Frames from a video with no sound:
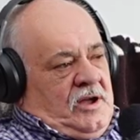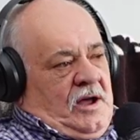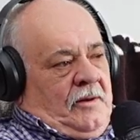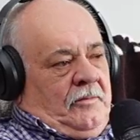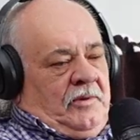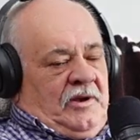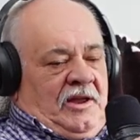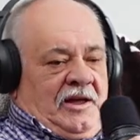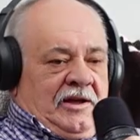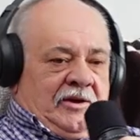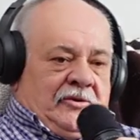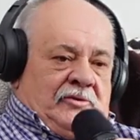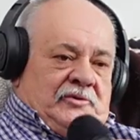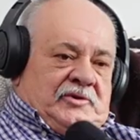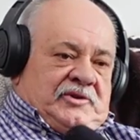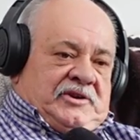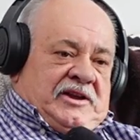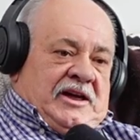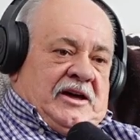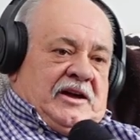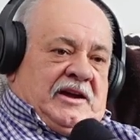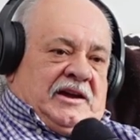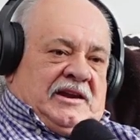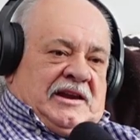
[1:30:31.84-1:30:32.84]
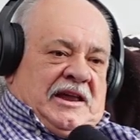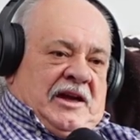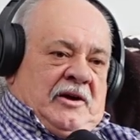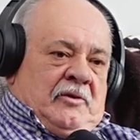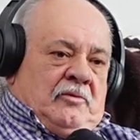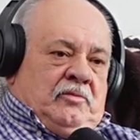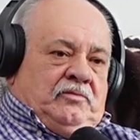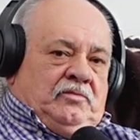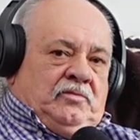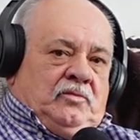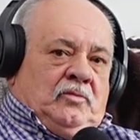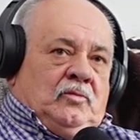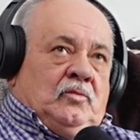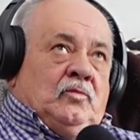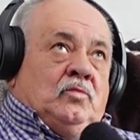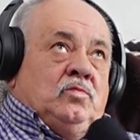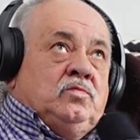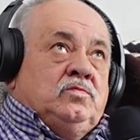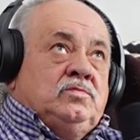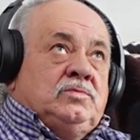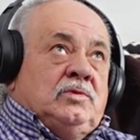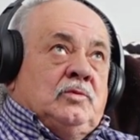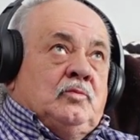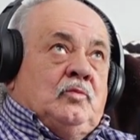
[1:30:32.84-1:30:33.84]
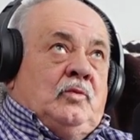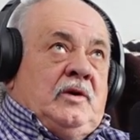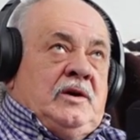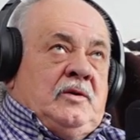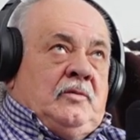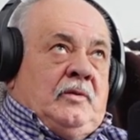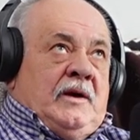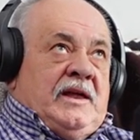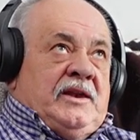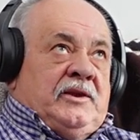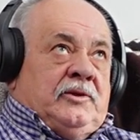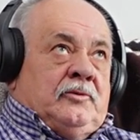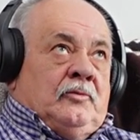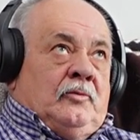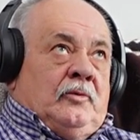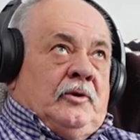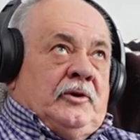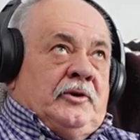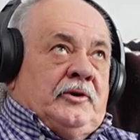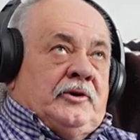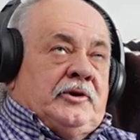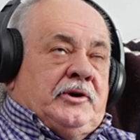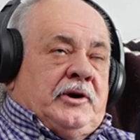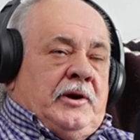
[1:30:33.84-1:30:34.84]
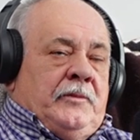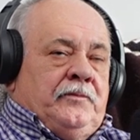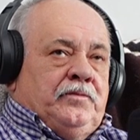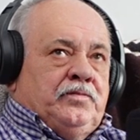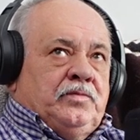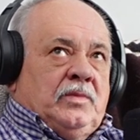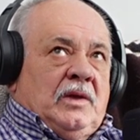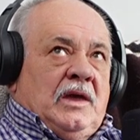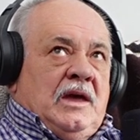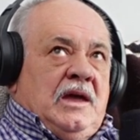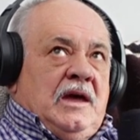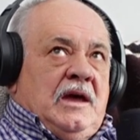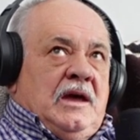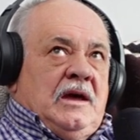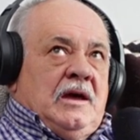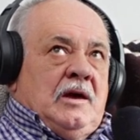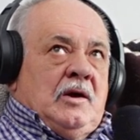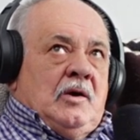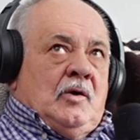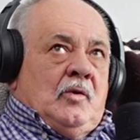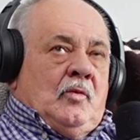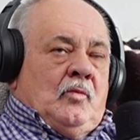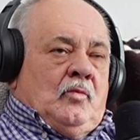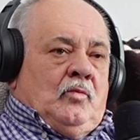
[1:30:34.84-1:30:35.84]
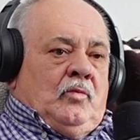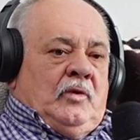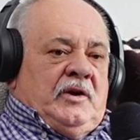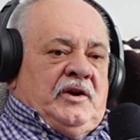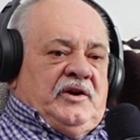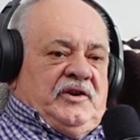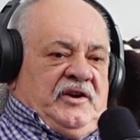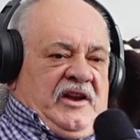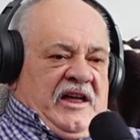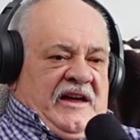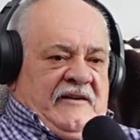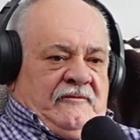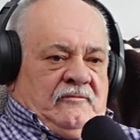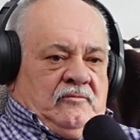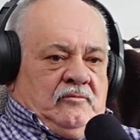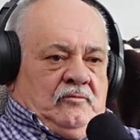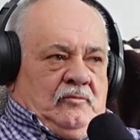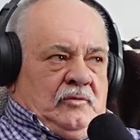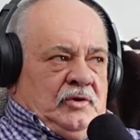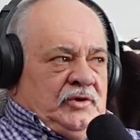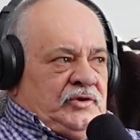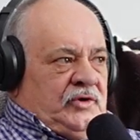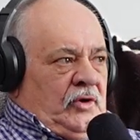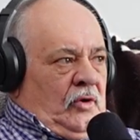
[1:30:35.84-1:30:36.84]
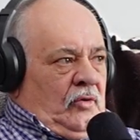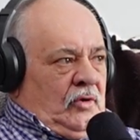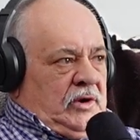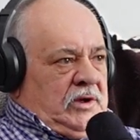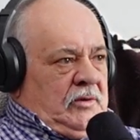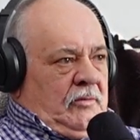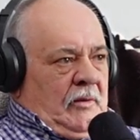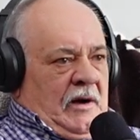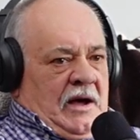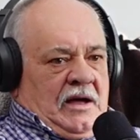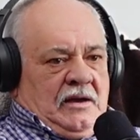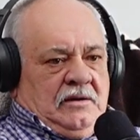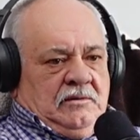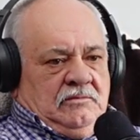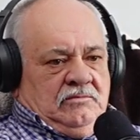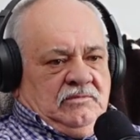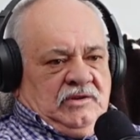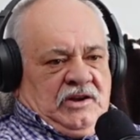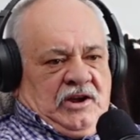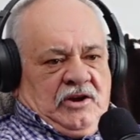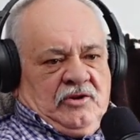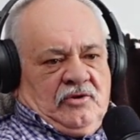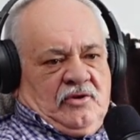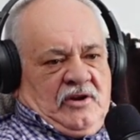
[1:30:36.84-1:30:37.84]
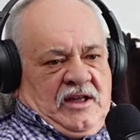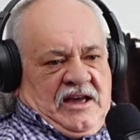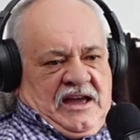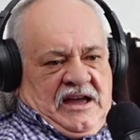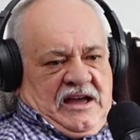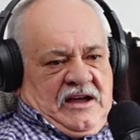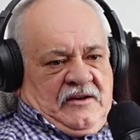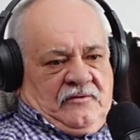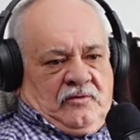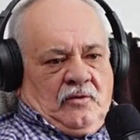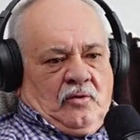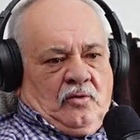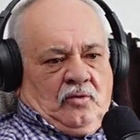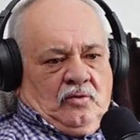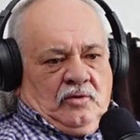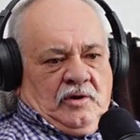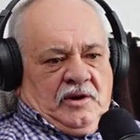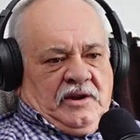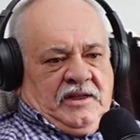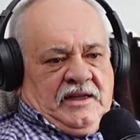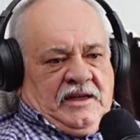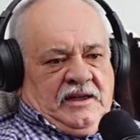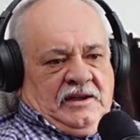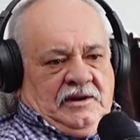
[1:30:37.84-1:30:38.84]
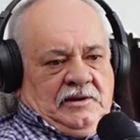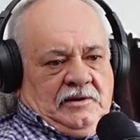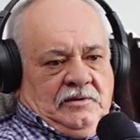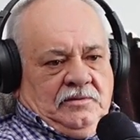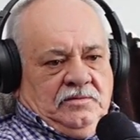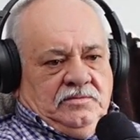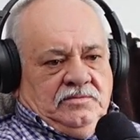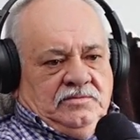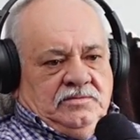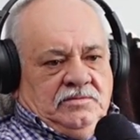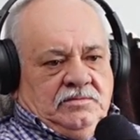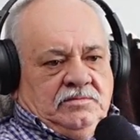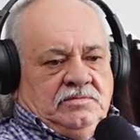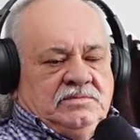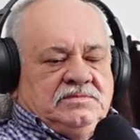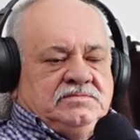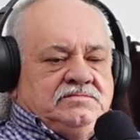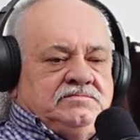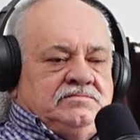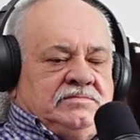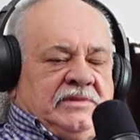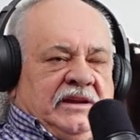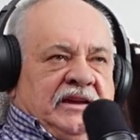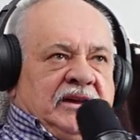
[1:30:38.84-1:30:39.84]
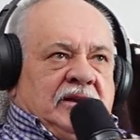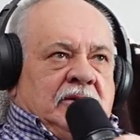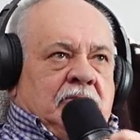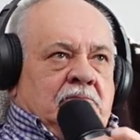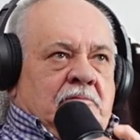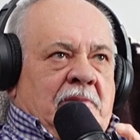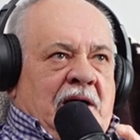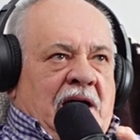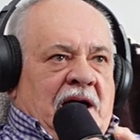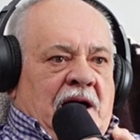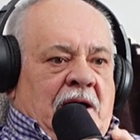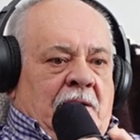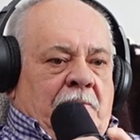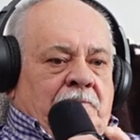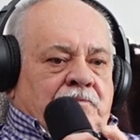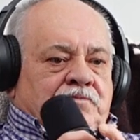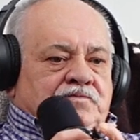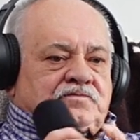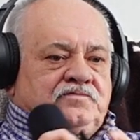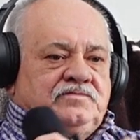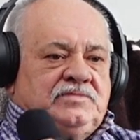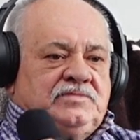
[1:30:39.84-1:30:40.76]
yeah, but I'm going to tell you now, we went to work when Nevin was only, what, year and a half old, I think. Yeah. Me and Mom,